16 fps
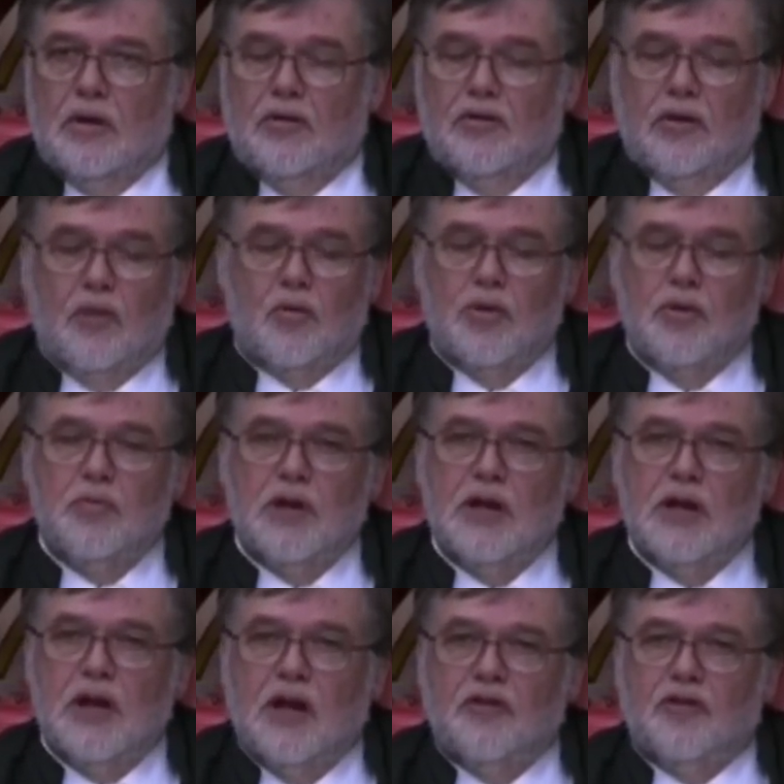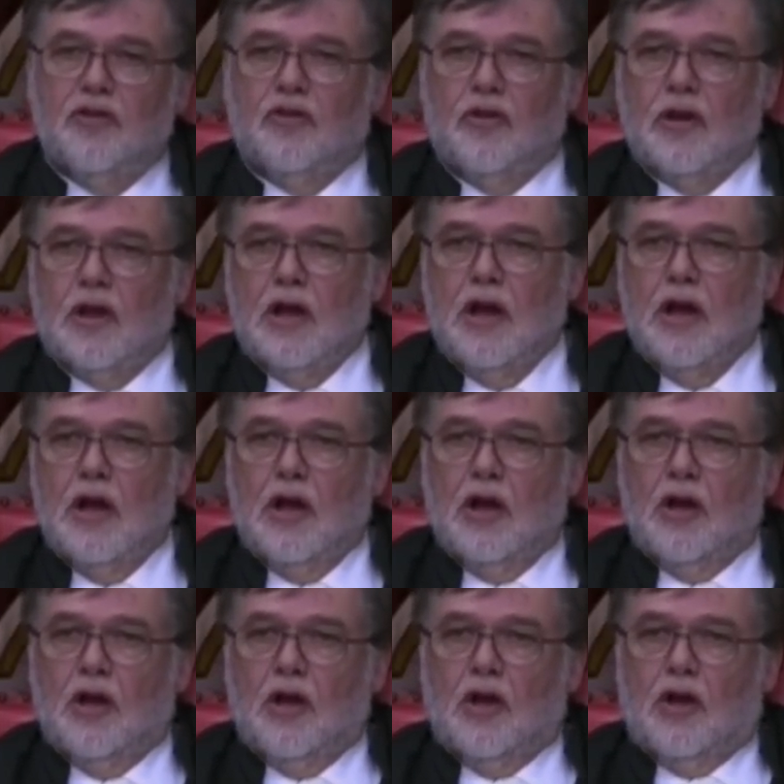So it wouldn't be necessary
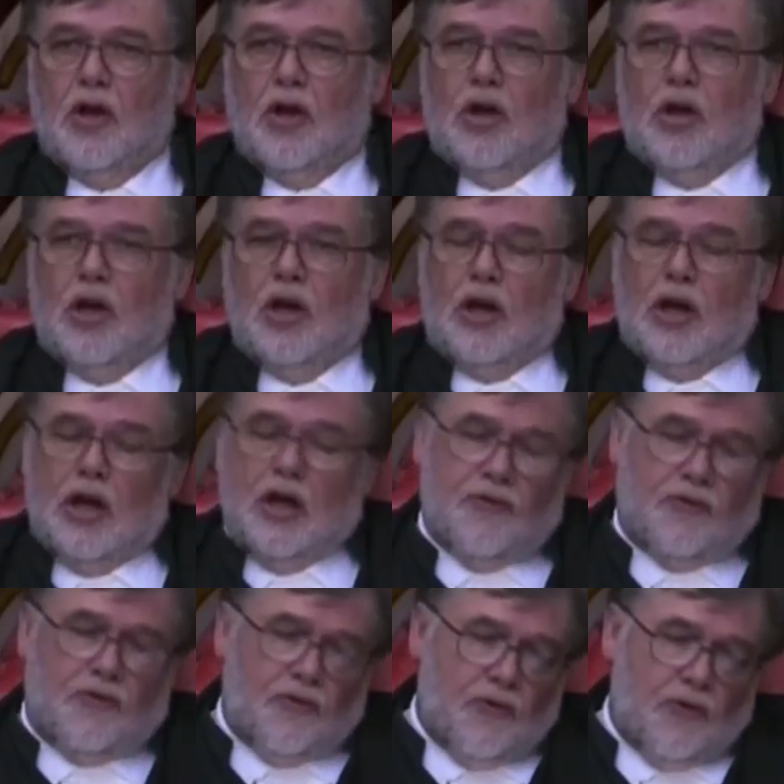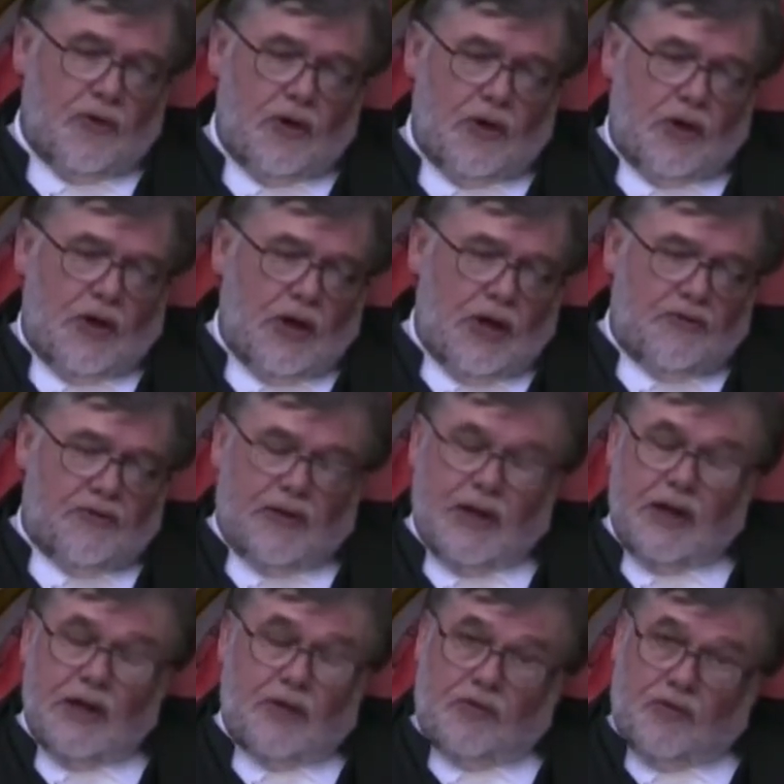if
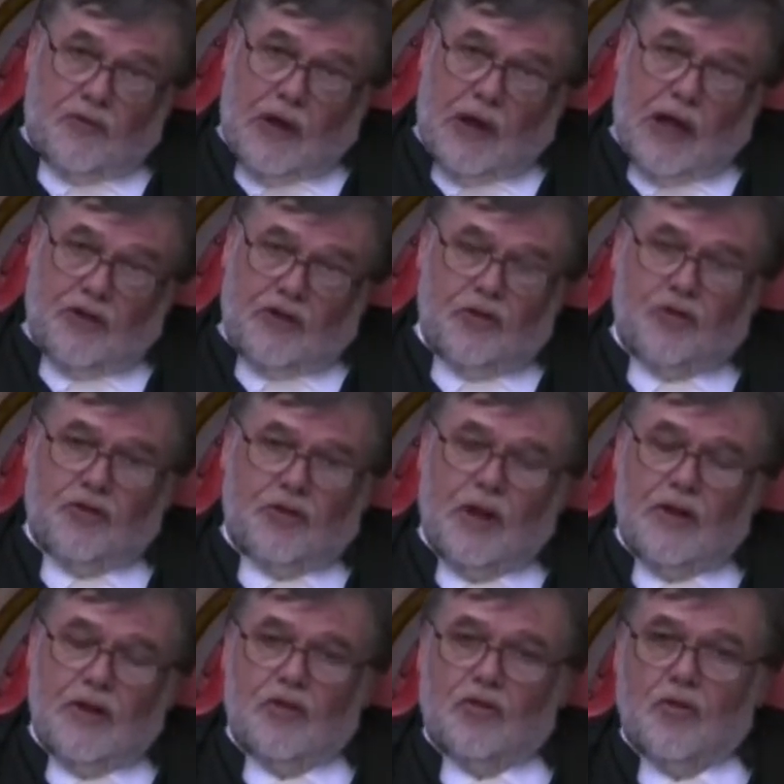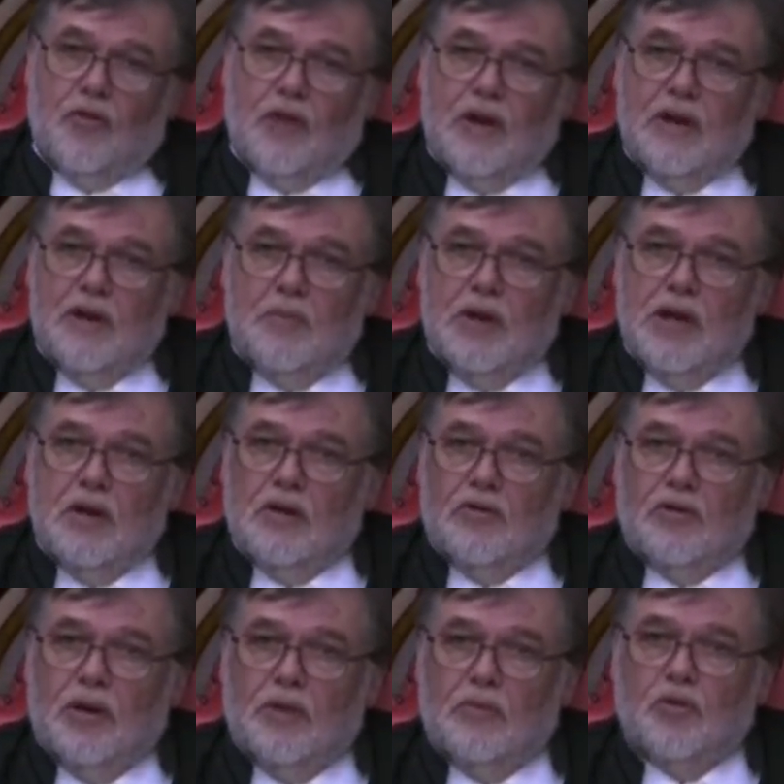as you said, there's already
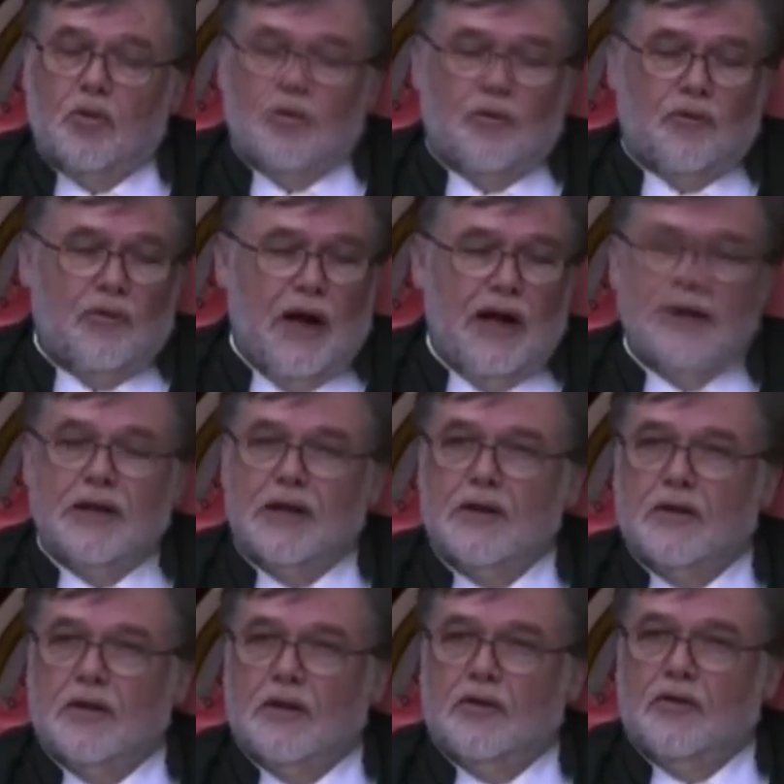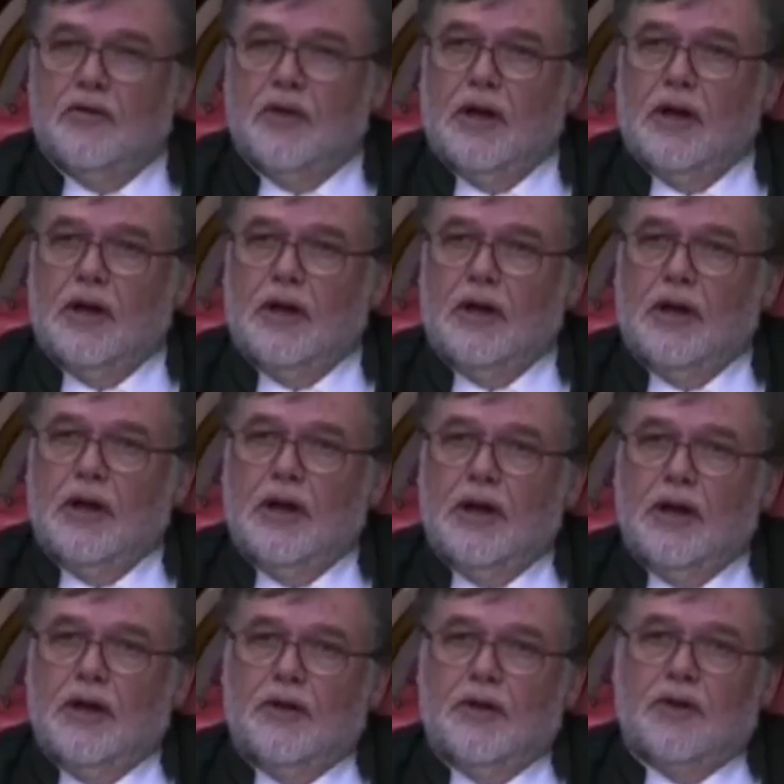been some sort of finding
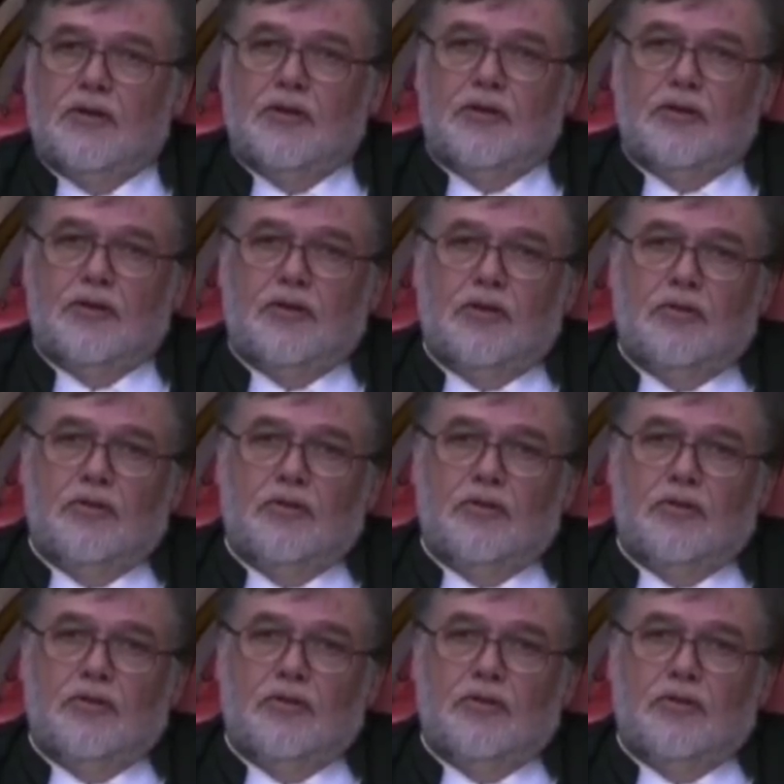that